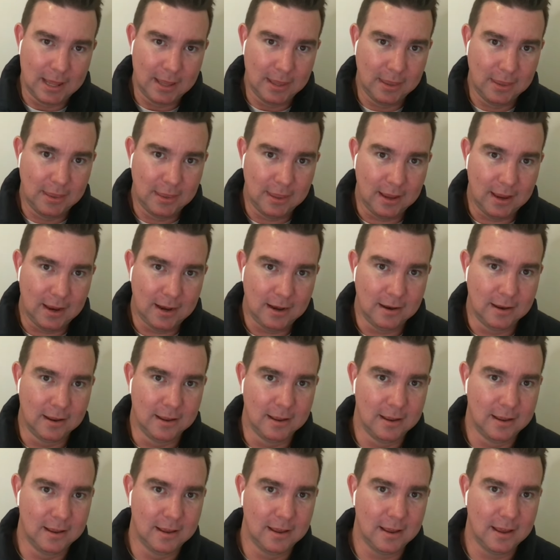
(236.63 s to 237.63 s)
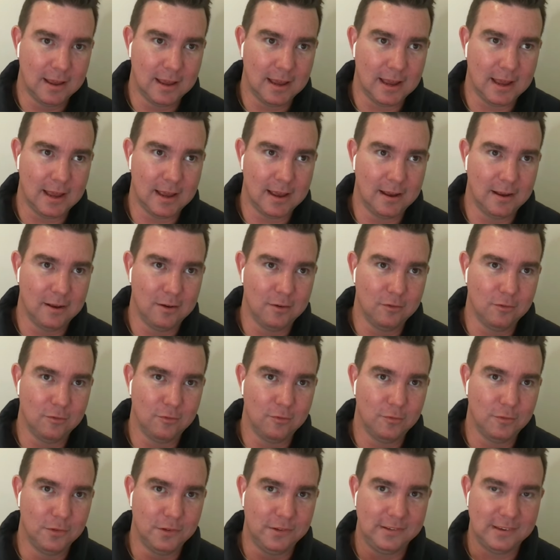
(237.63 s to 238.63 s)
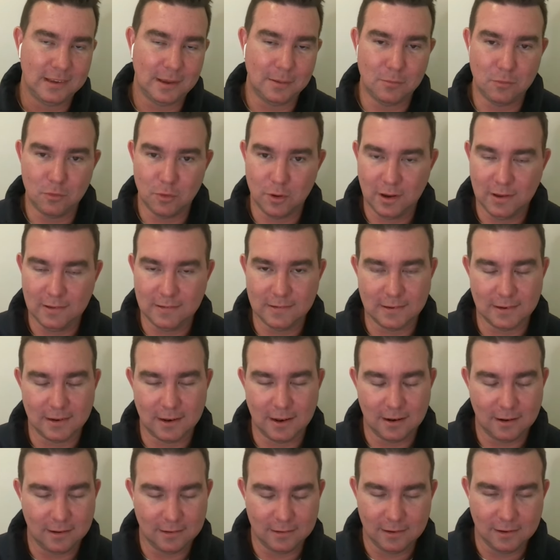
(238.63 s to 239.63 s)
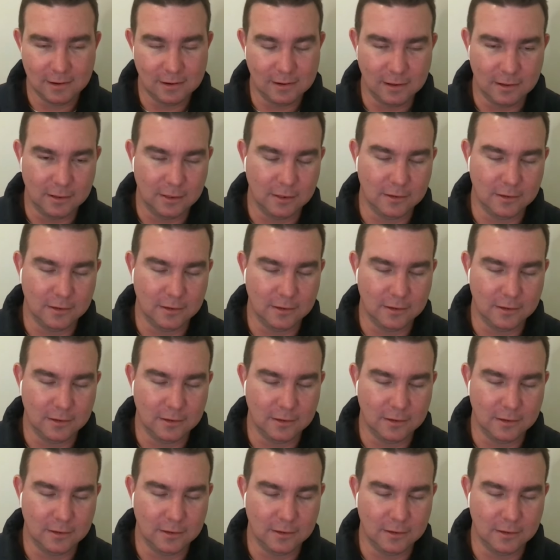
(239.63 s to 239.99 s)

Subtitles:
then some reason, and I didn't click